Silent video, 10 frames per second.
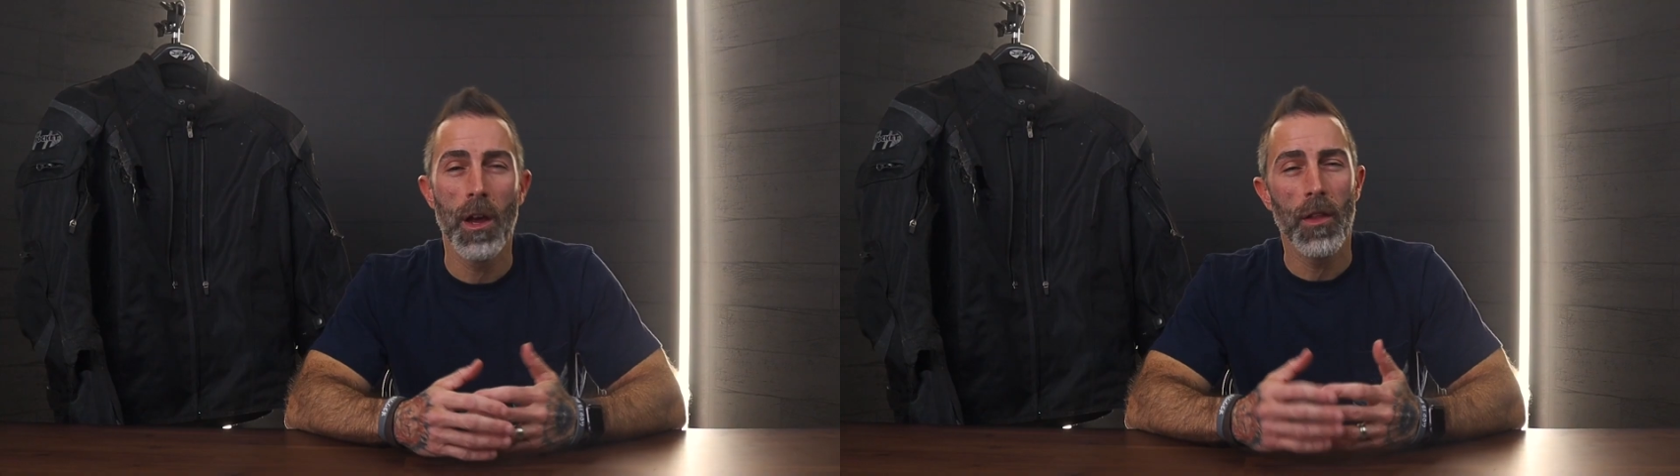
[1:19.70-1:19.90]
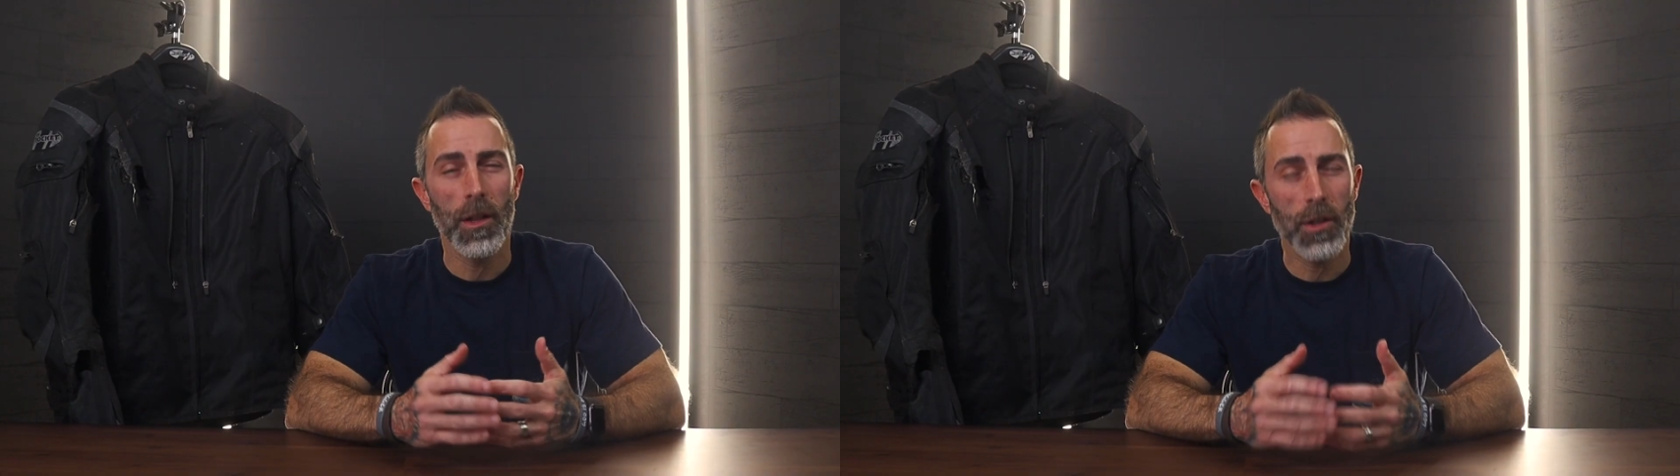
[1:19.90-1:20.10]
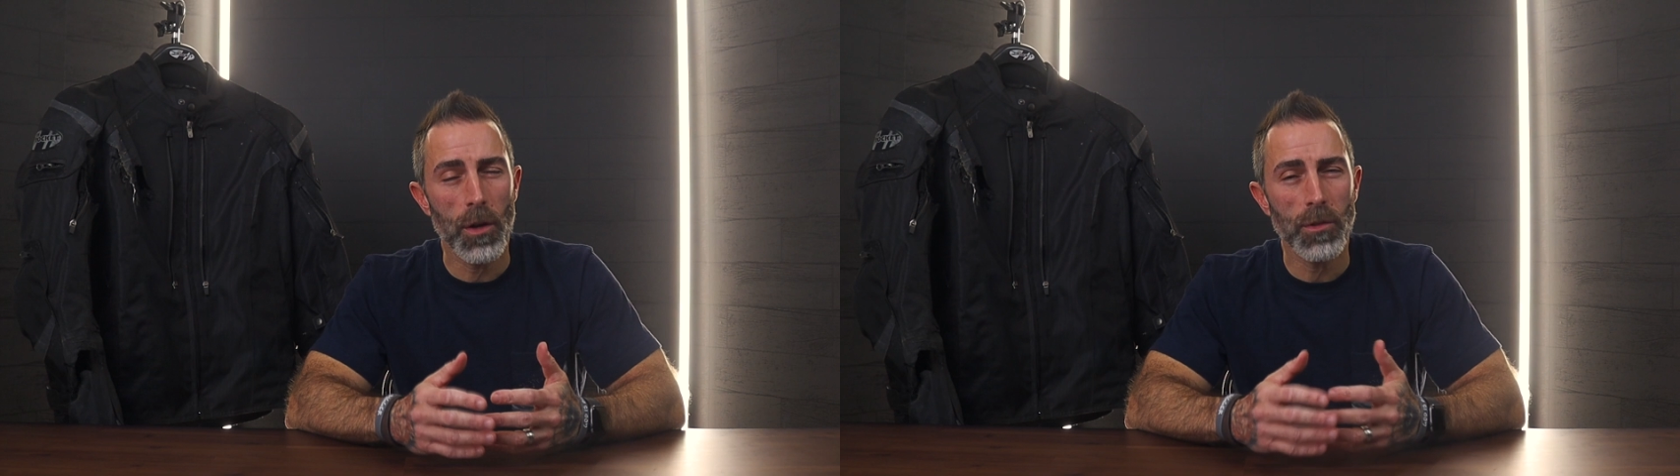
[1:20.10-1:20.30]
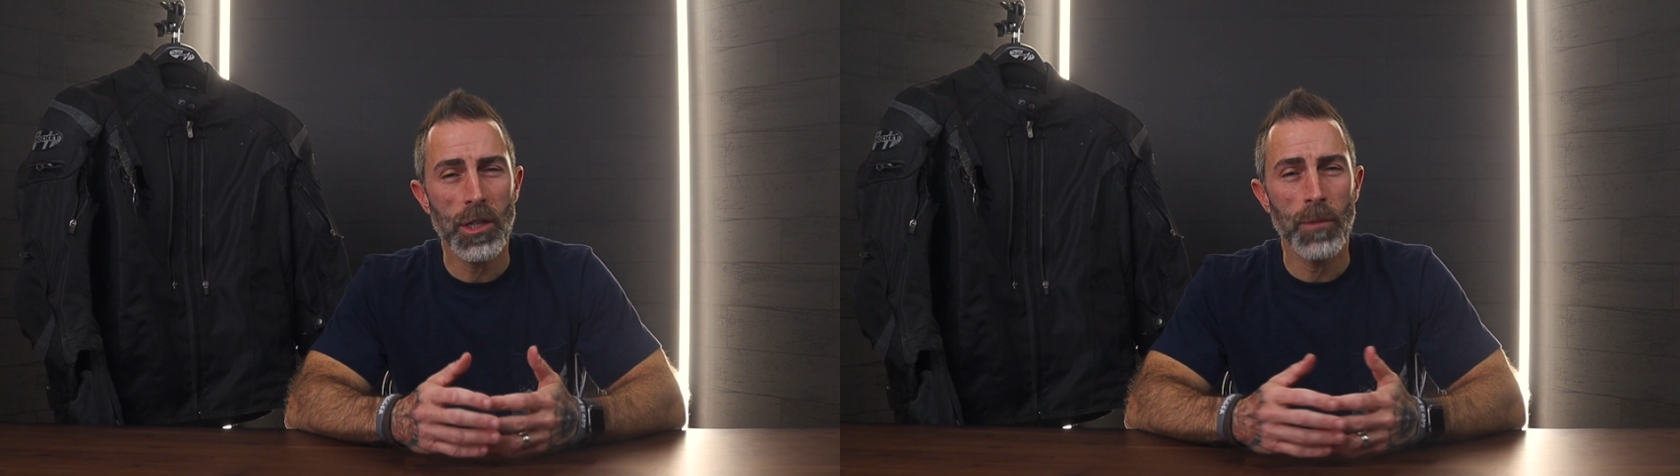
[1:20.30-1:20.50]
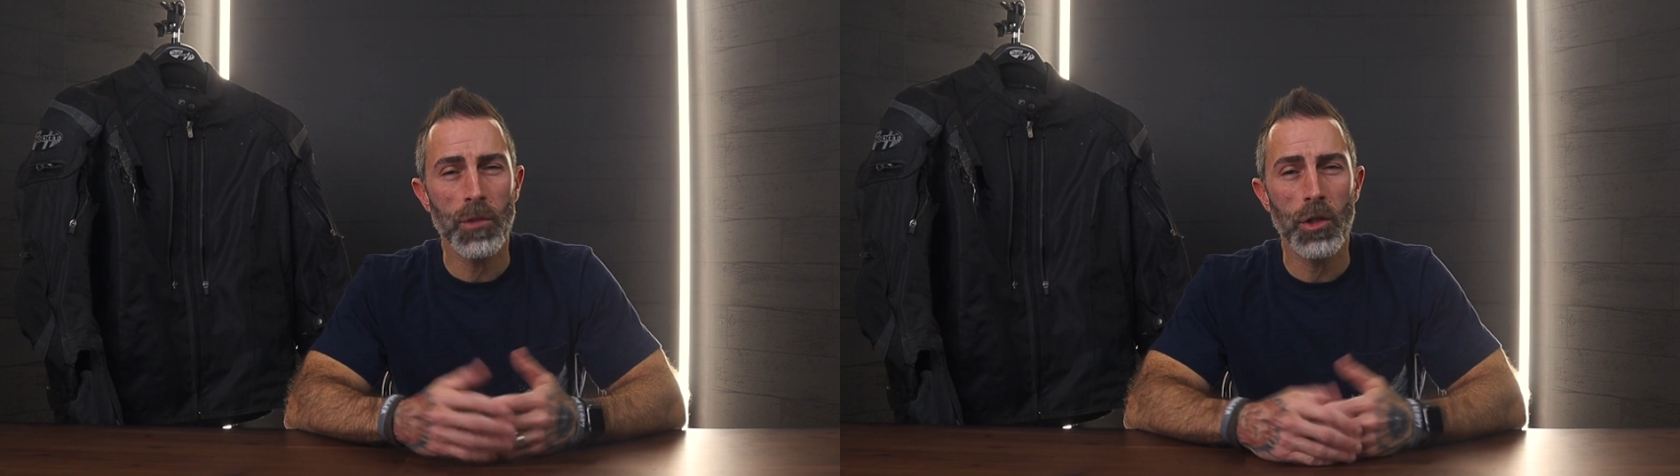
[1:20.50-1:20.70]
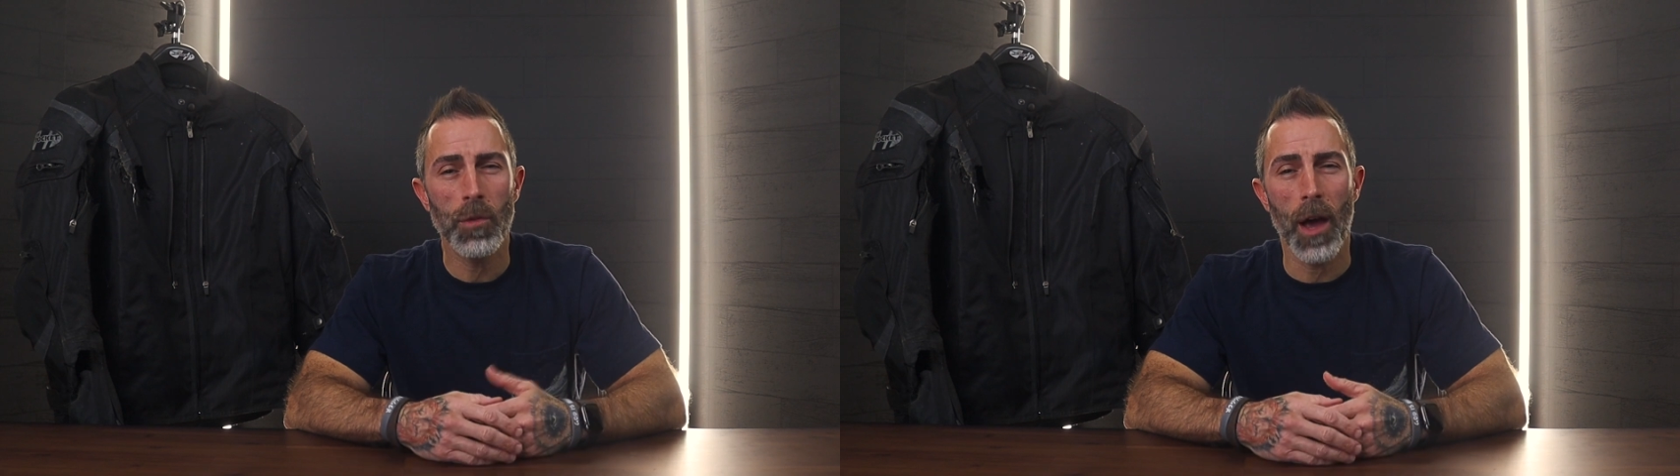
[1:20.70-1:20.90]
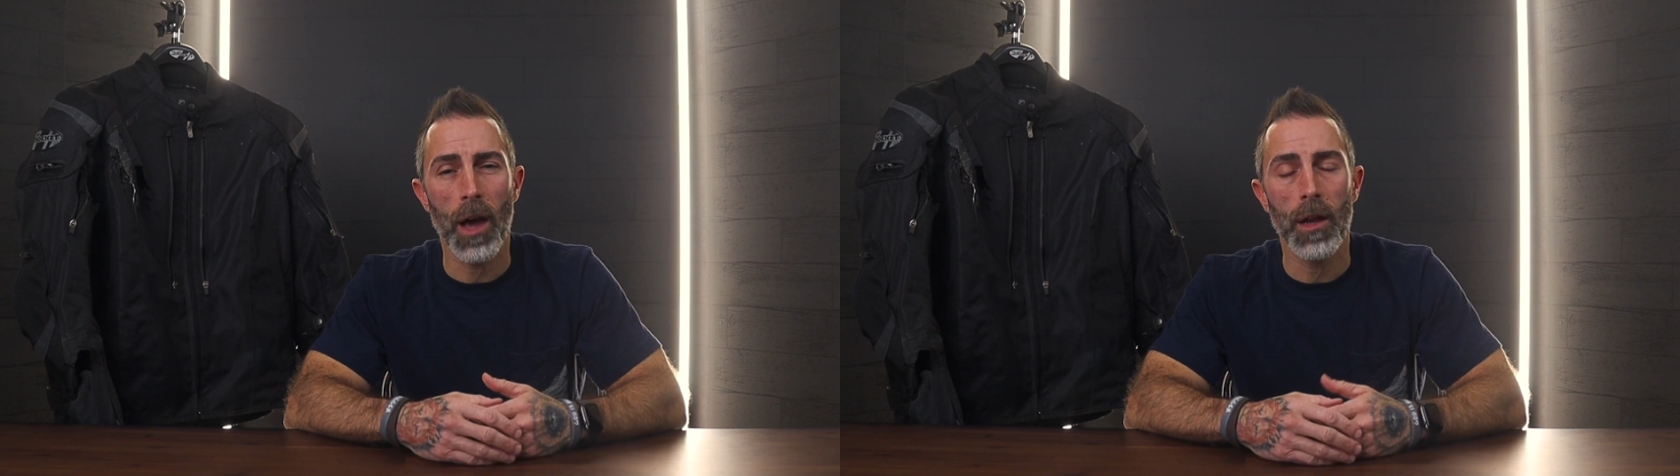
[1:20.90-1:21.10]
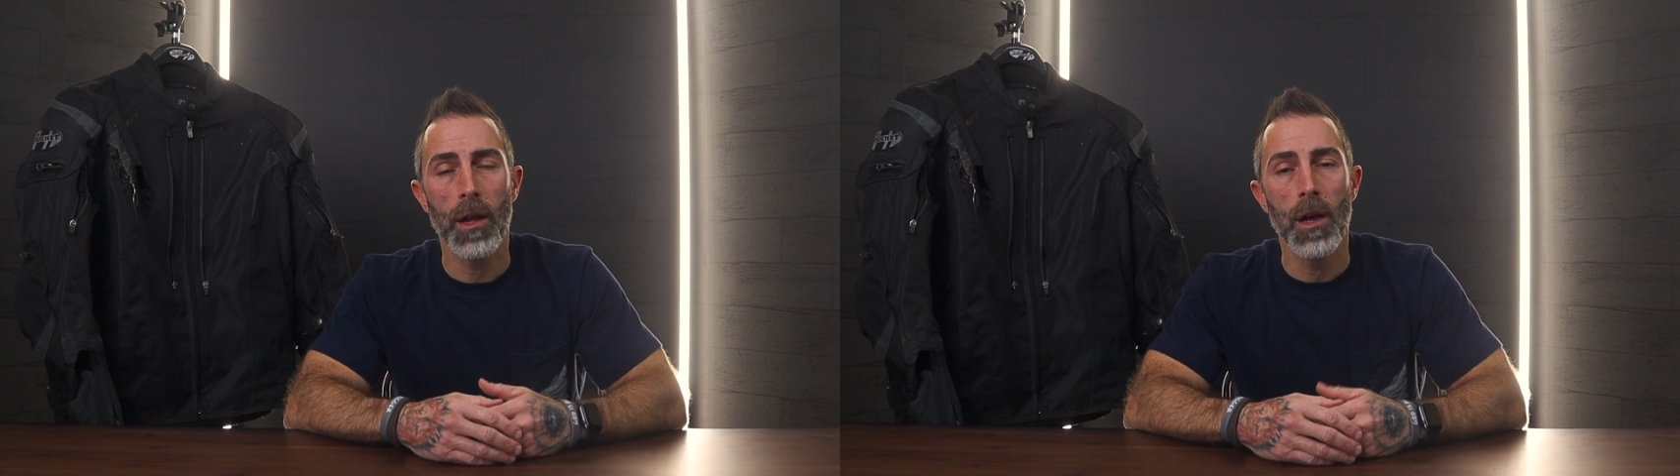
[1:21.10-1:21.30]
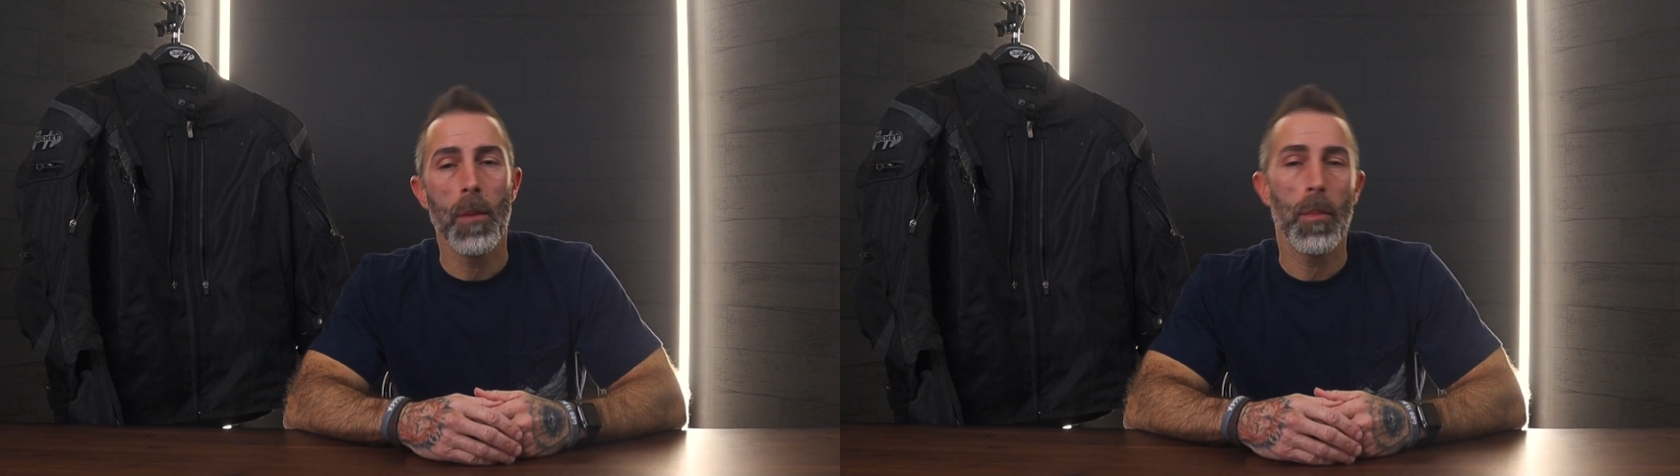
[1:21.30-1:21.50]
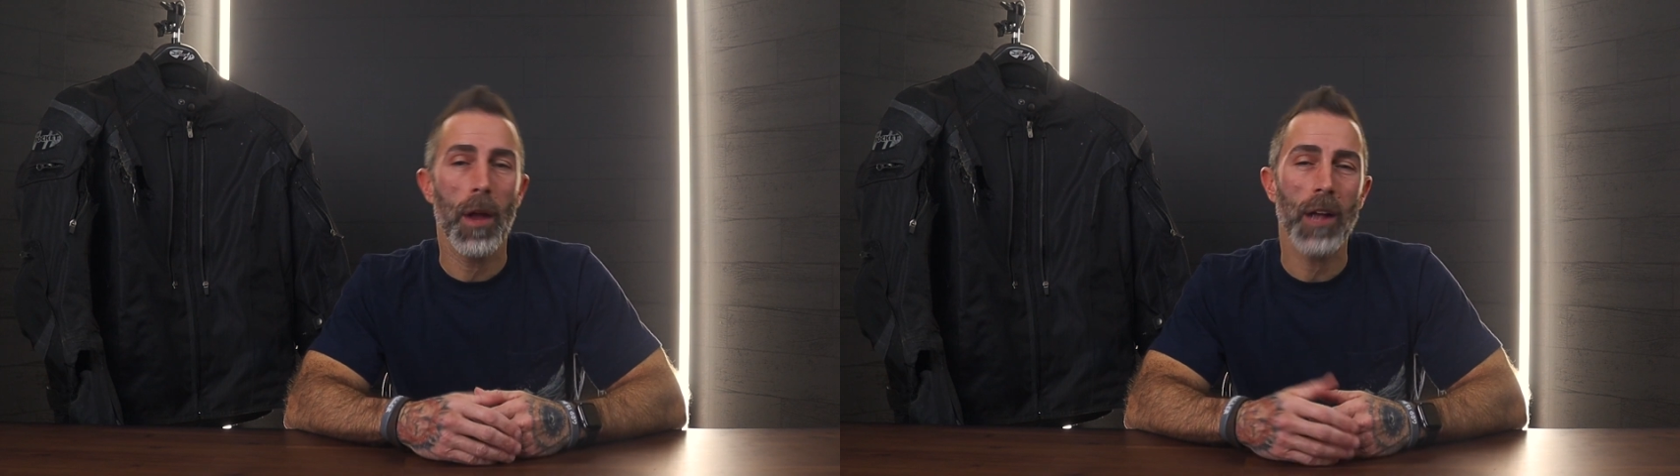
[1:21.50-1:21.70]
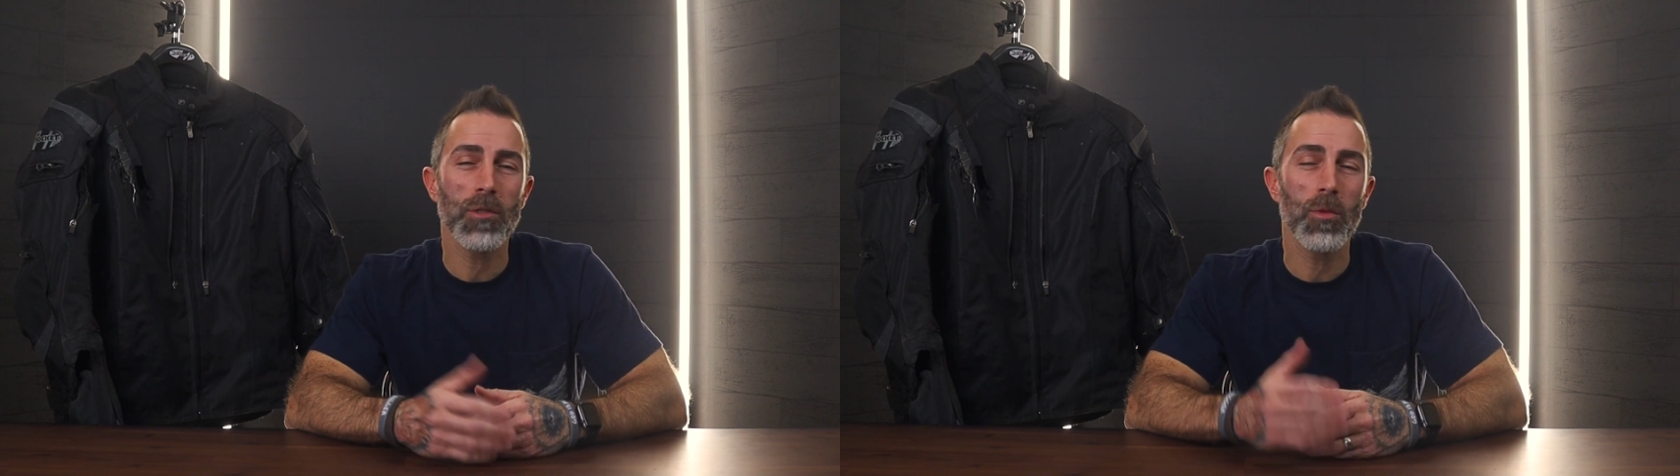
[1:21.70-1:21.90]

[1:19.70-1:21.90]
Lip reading: that don't seem too bad, but as we